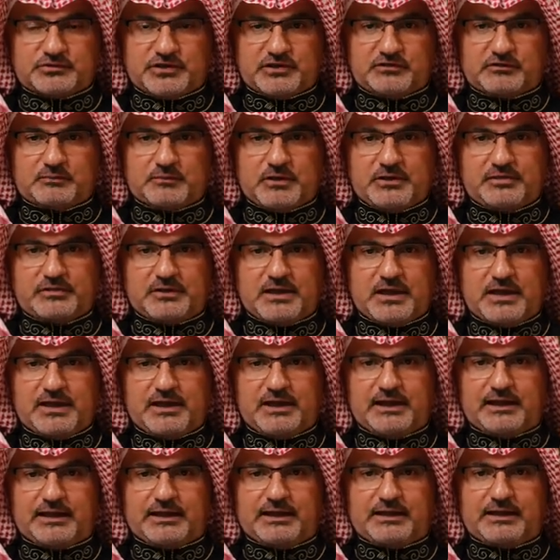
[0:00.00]
J. Smith,
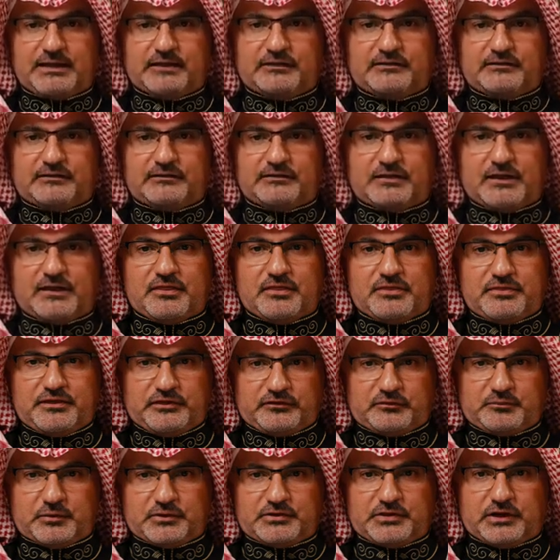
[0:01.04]
is
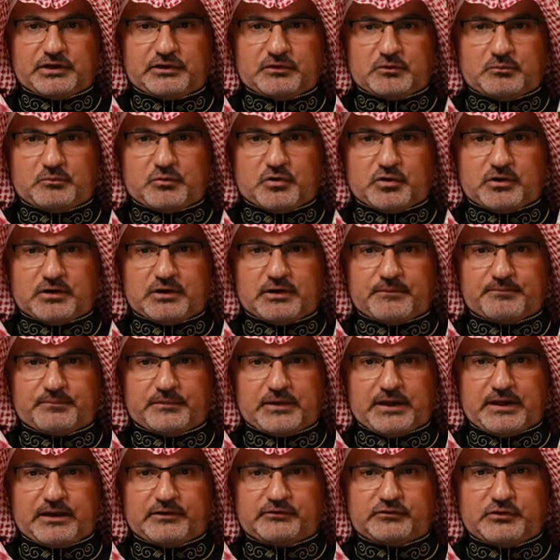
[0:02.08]
this particular book,
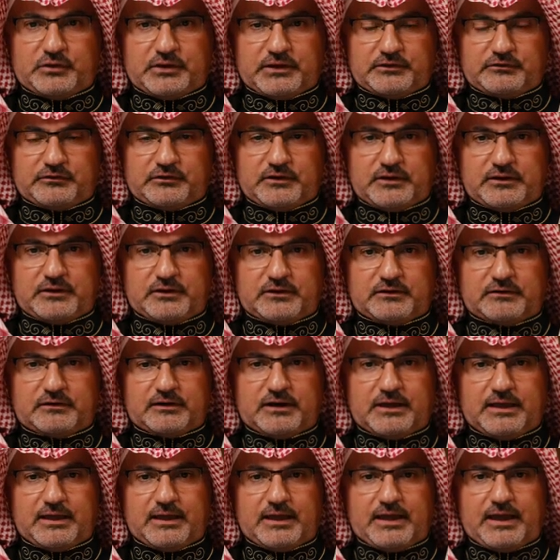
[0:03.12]
as you can see here.